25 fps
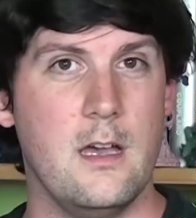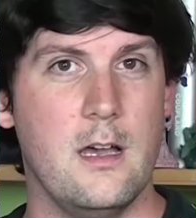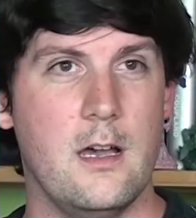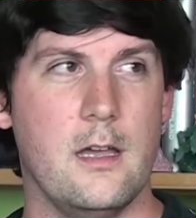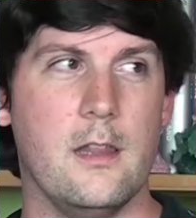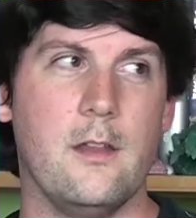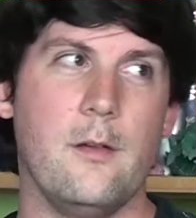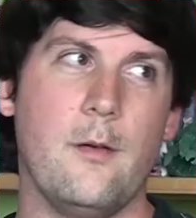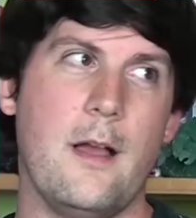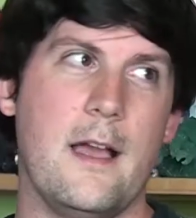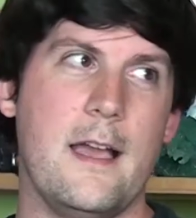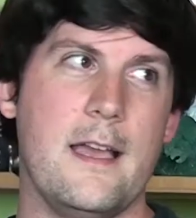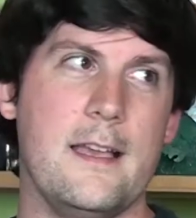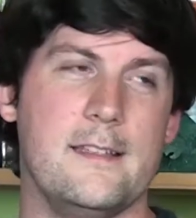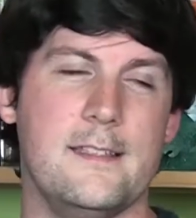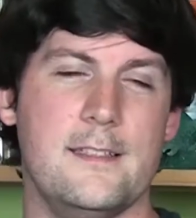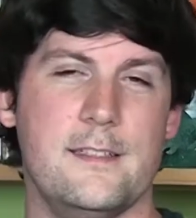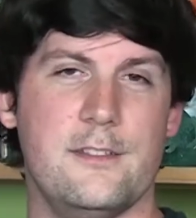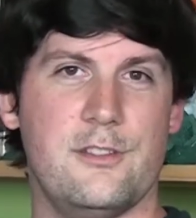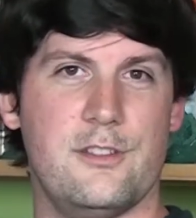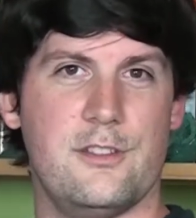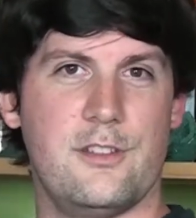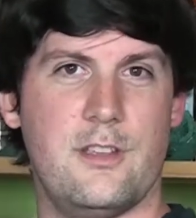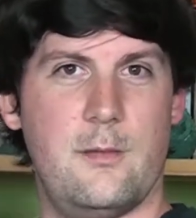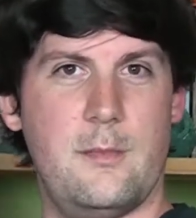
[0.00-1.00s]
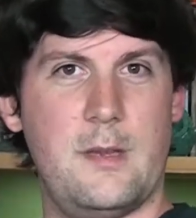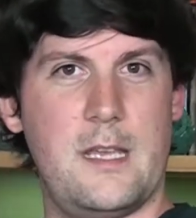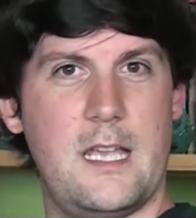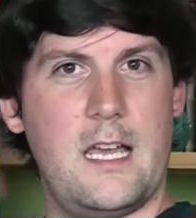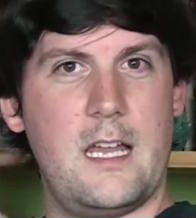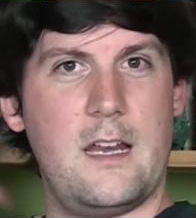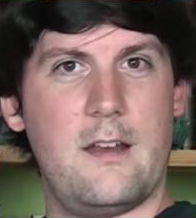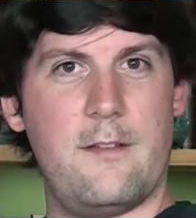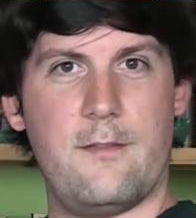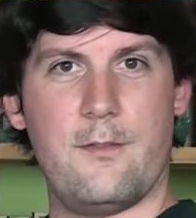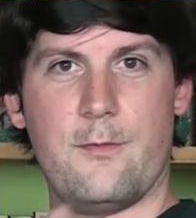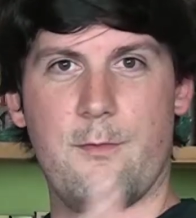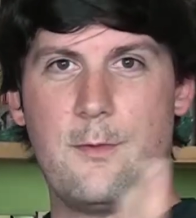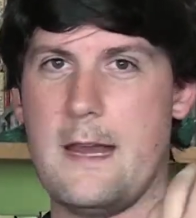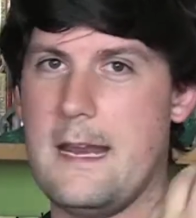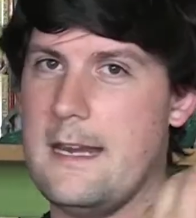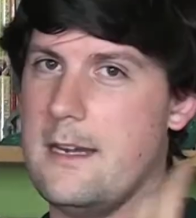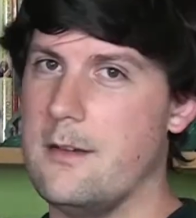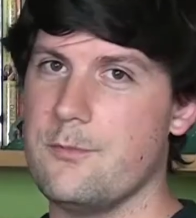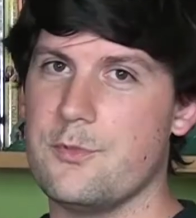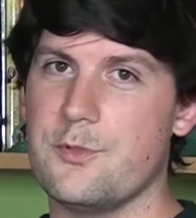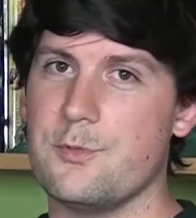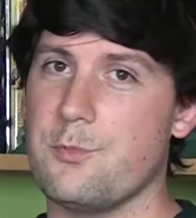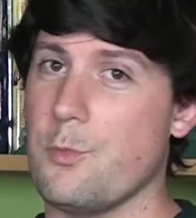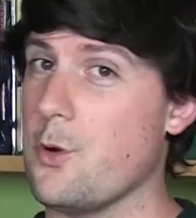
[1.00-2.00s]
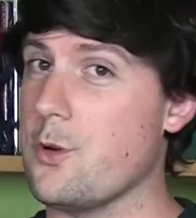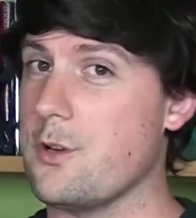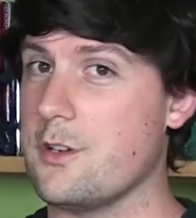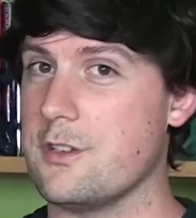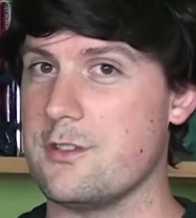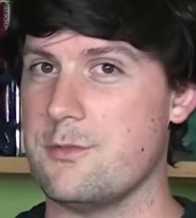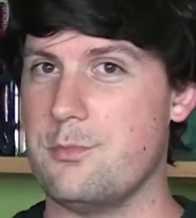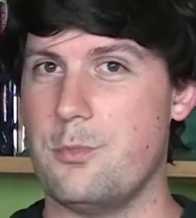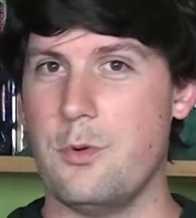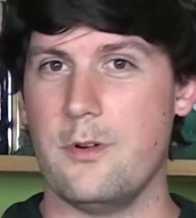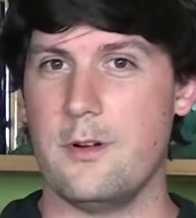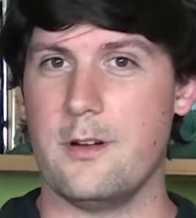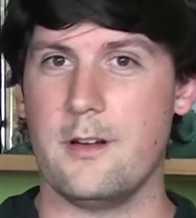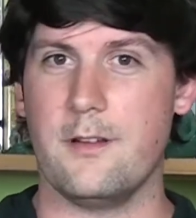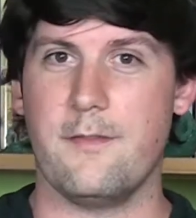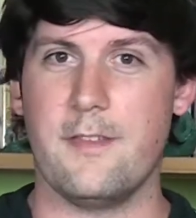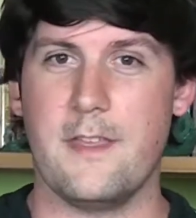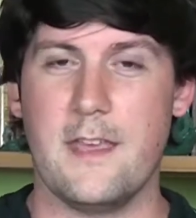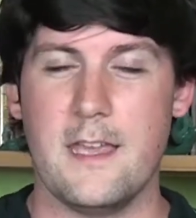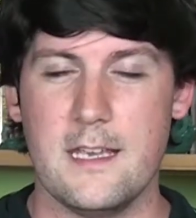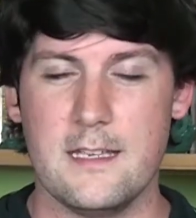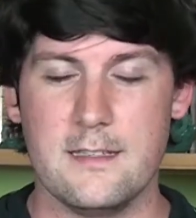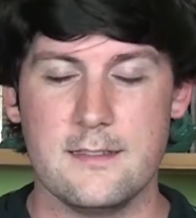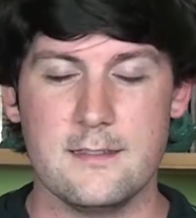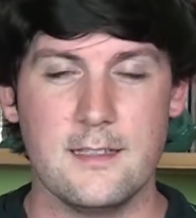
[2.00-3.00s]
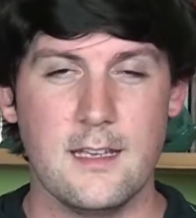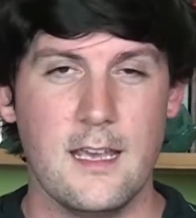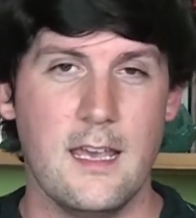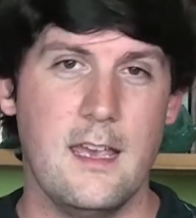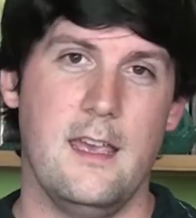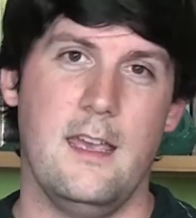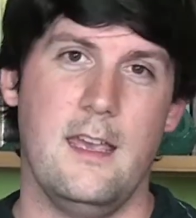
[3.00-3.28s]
Otherwise, it's just going to be kind of a random smorgasbord of things